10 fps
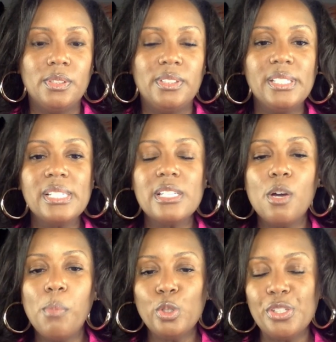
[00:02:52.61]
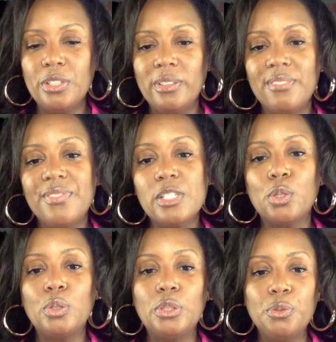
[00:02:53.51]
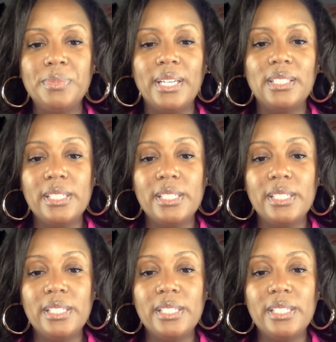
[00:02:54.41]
This is the emotional and physical loop that